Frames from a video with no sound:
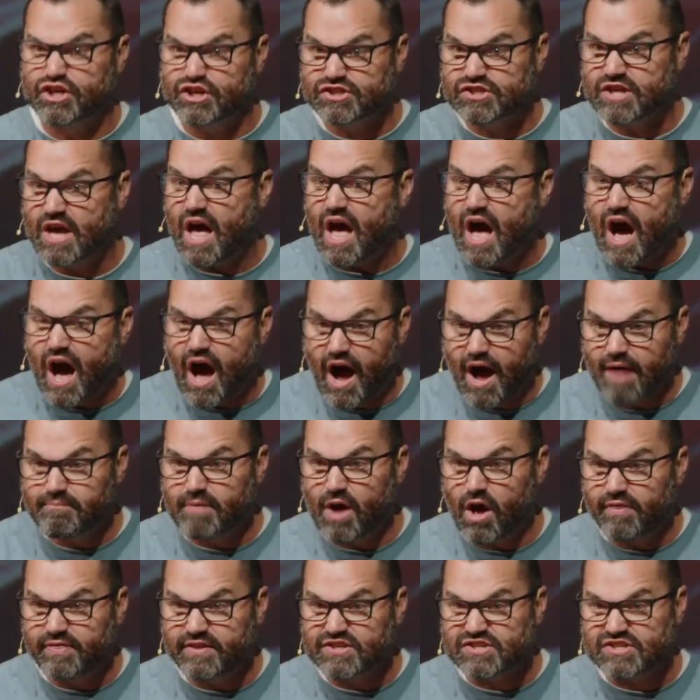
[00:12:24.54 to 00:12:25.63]
because I'm
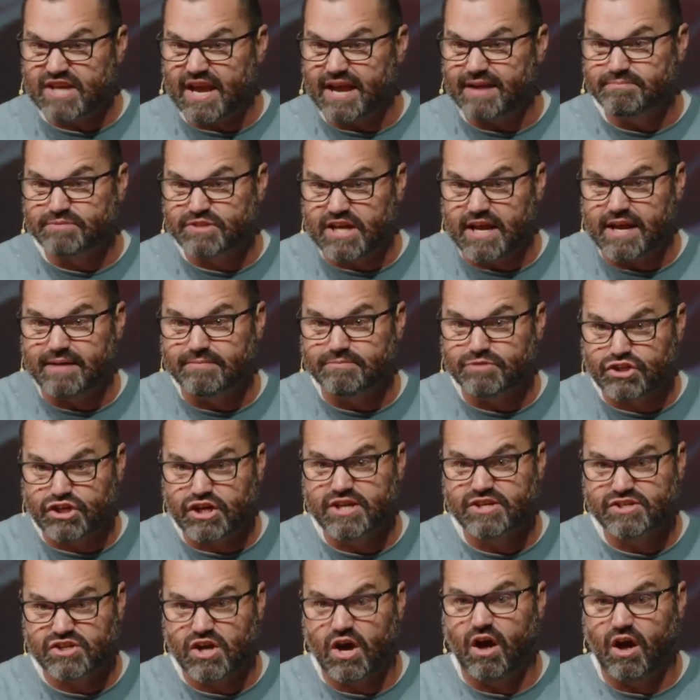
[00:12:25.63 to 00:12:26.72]
on the same team
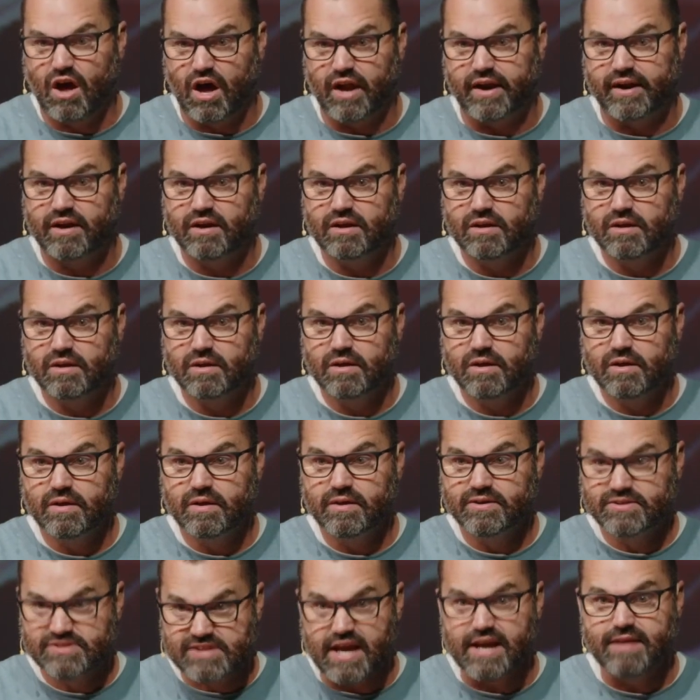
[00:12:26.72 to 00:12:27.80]
she's on.
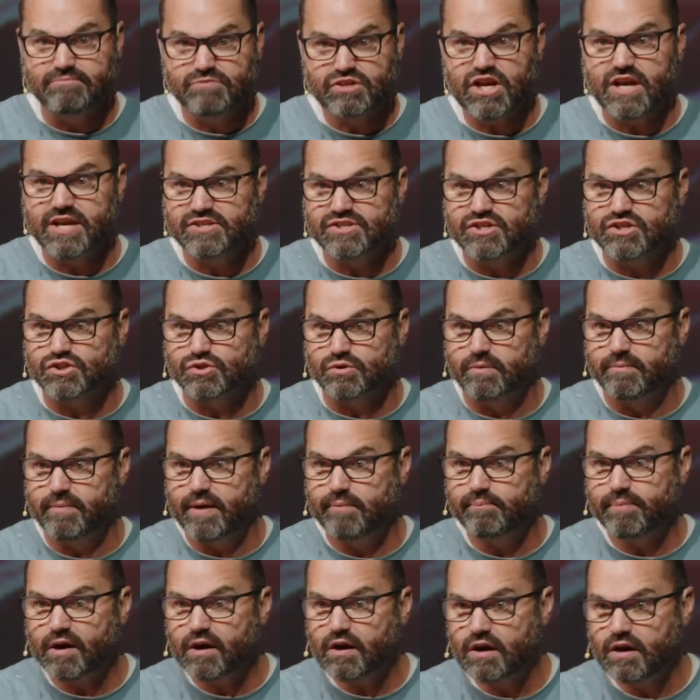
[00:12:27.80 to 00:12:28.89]
Team Jesus,
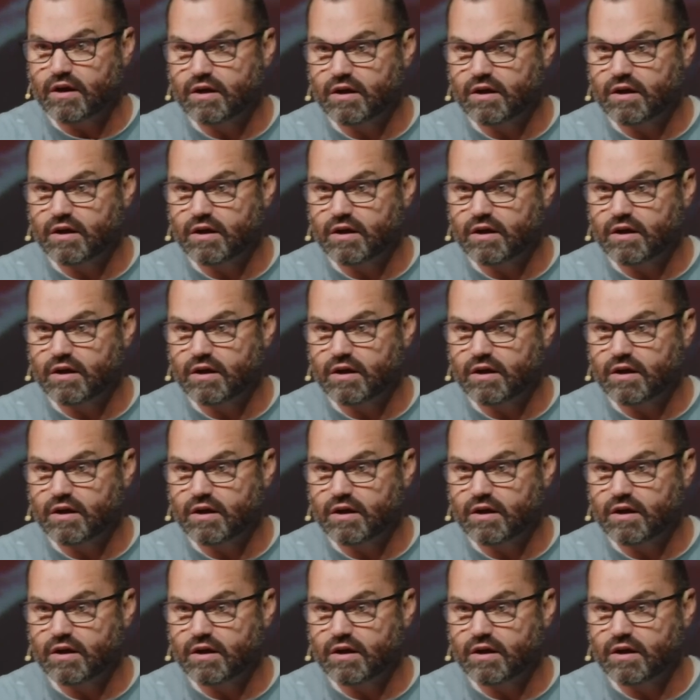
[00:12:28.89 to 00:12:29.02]
remember?